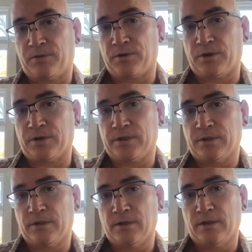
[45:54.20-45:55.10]
3rd
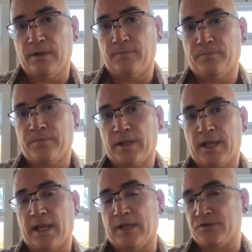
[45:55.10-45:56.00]

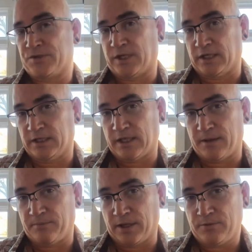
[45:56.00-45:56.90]
and you're sitting in
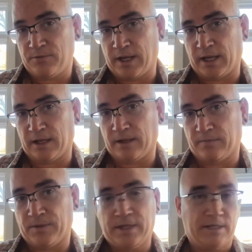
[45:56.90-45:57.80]
that big ring,
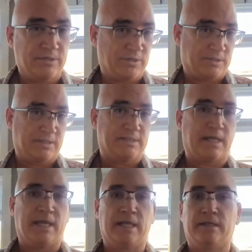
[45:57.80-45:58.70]
just
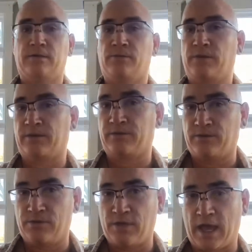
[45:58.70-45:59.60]
intend that
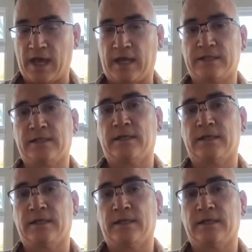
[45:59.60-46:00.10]
that